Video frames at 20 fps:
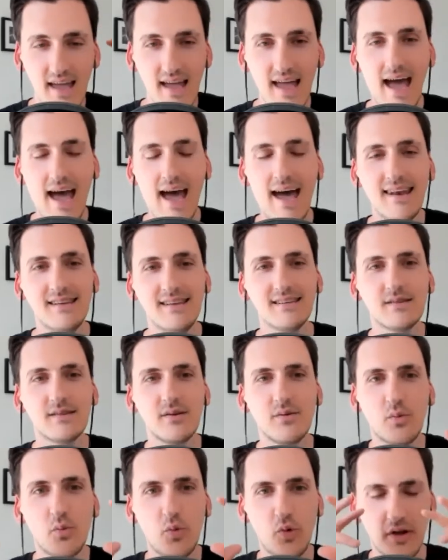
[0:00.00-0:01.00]
And
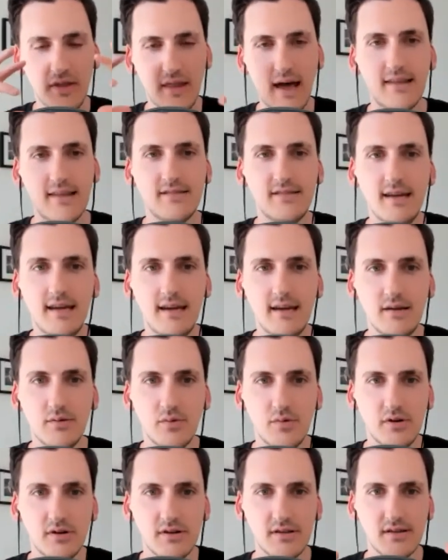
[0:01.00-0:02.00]
what that did
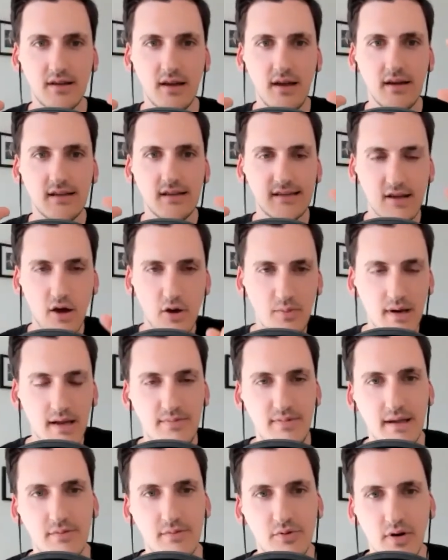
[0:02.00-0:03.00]
was so many
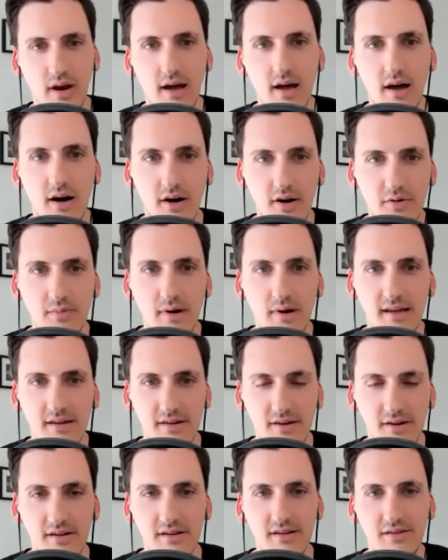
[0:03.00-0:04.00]
people like, oh my
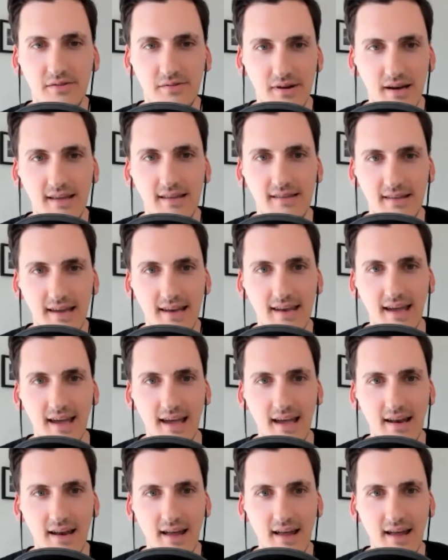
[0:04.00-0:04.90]
God, you really did it.